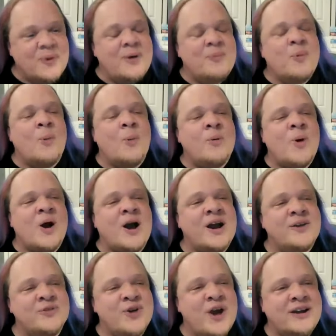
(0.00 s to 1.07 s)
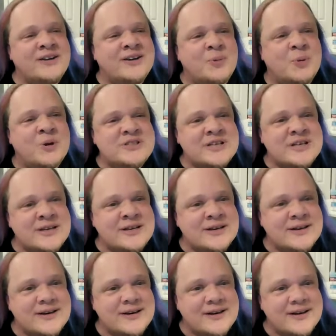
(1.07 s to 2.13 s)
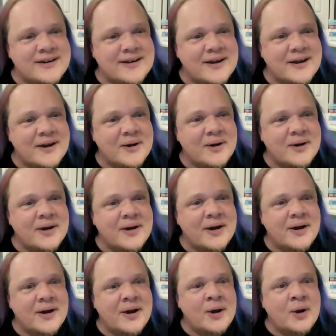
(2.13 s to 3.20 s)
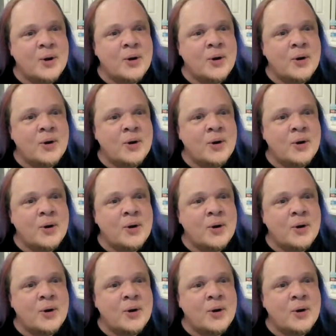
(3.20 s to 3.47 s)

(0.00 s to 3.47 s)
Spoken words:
All right. What's it? Chatty